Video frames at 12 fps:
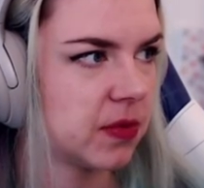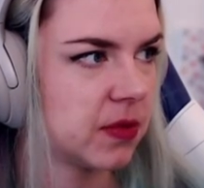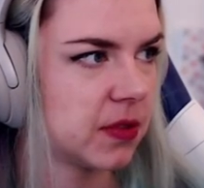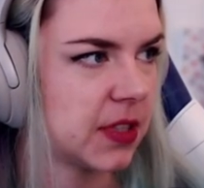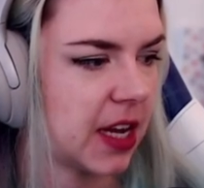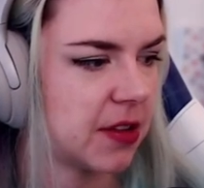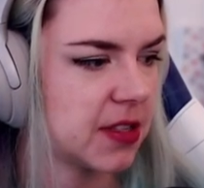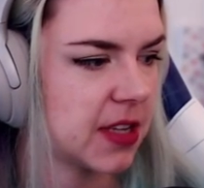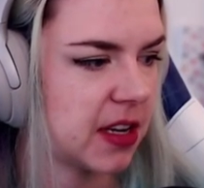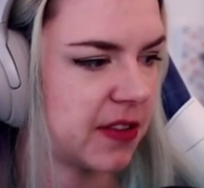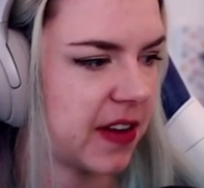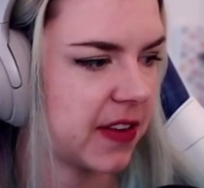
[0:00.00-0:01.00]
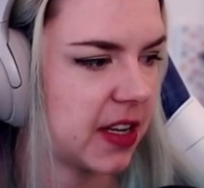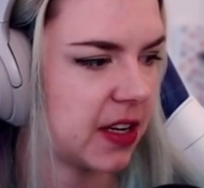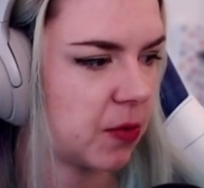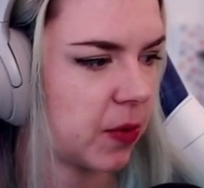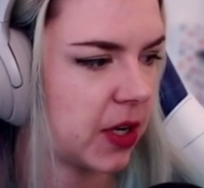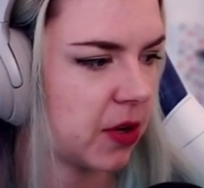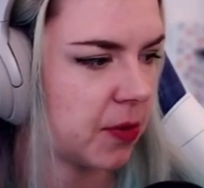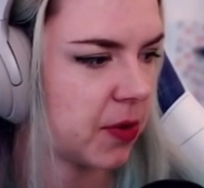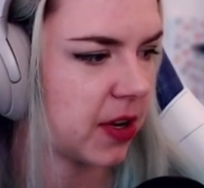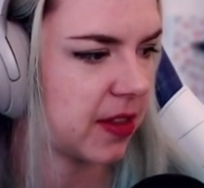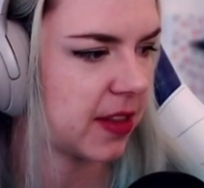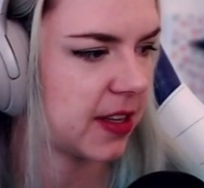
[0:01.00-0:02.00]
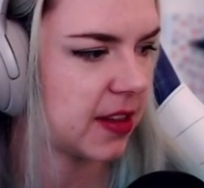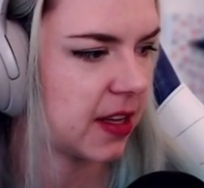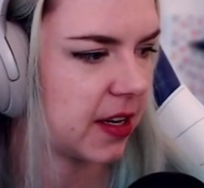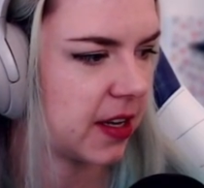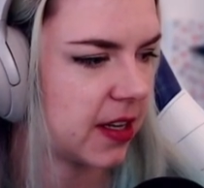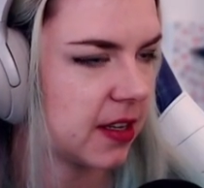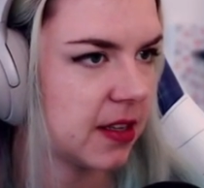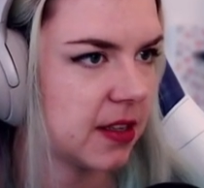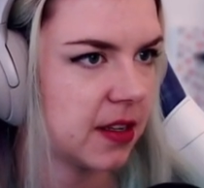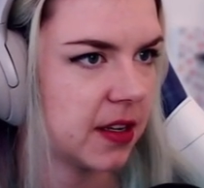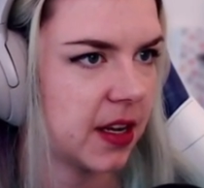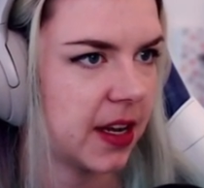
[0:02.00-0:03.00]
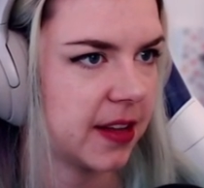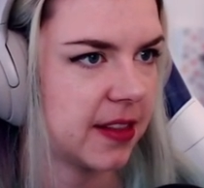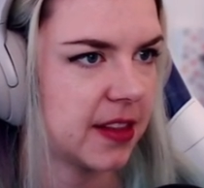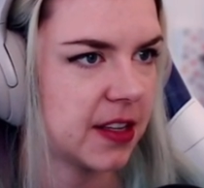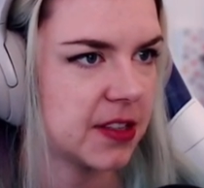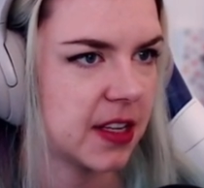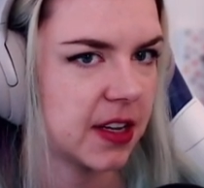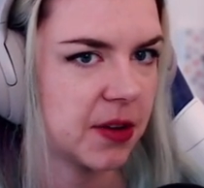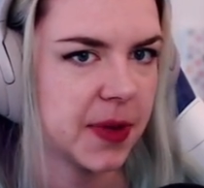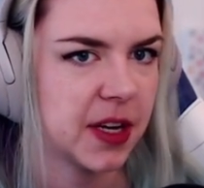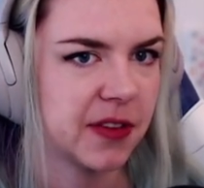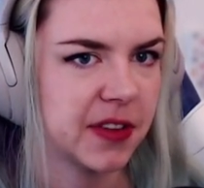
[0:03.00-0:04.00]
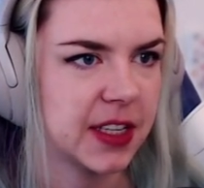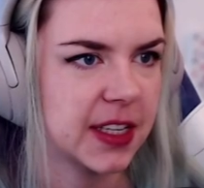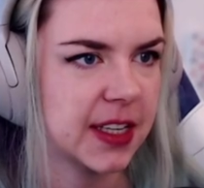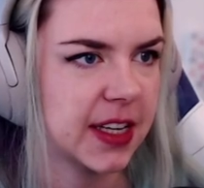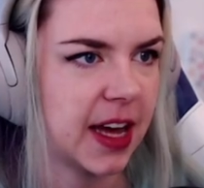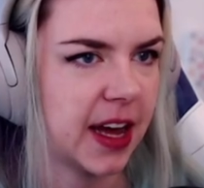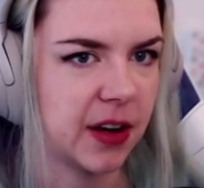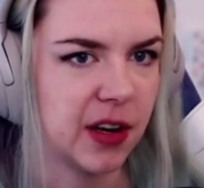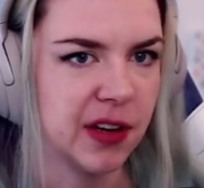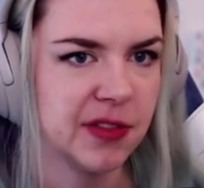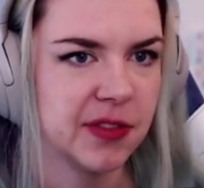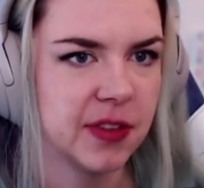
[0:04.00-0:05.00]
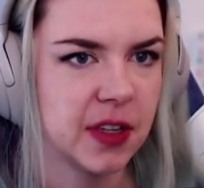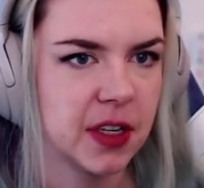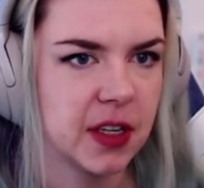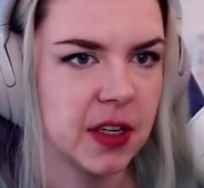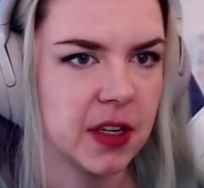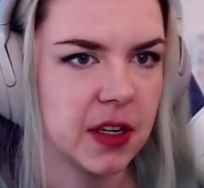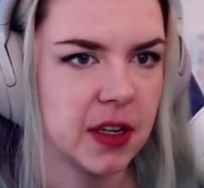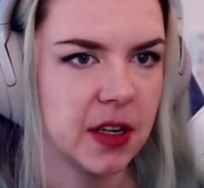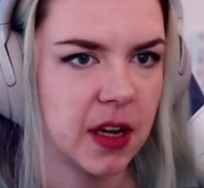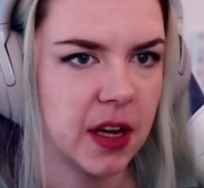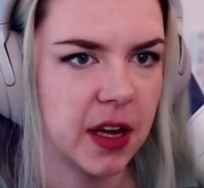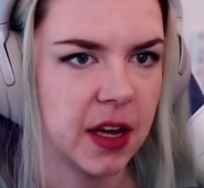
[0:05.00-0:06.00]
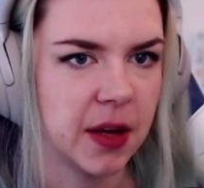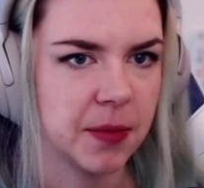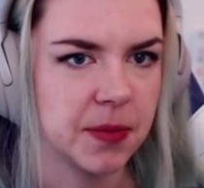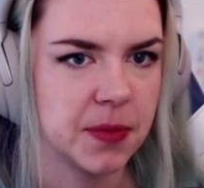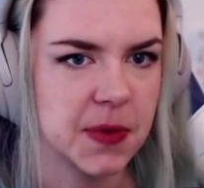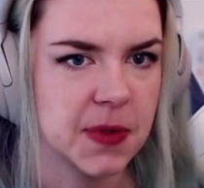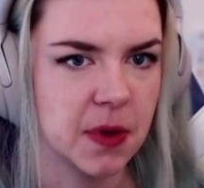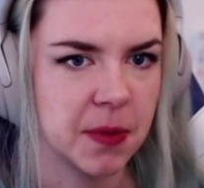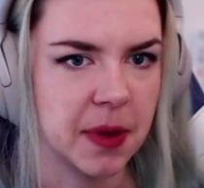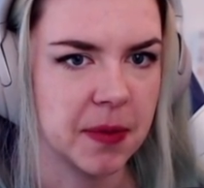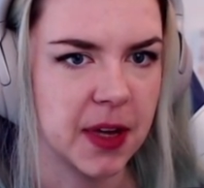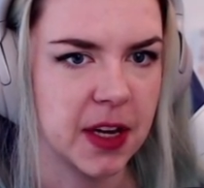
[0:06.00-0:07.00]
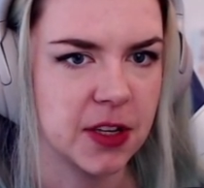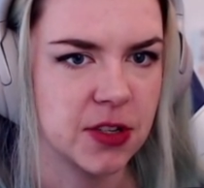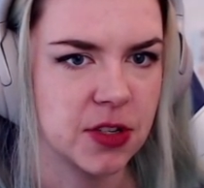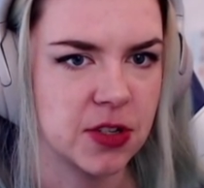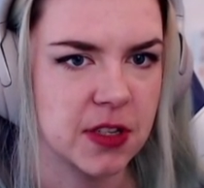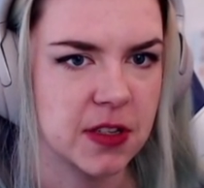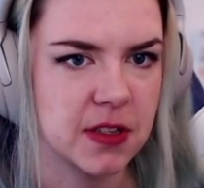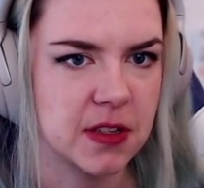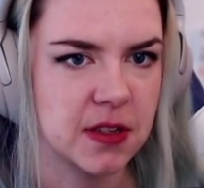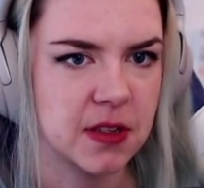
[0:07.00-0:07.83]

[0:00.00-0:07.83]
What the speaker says: downside of having it in window mode, I think there's a little bit of it cut off. So maybe I should just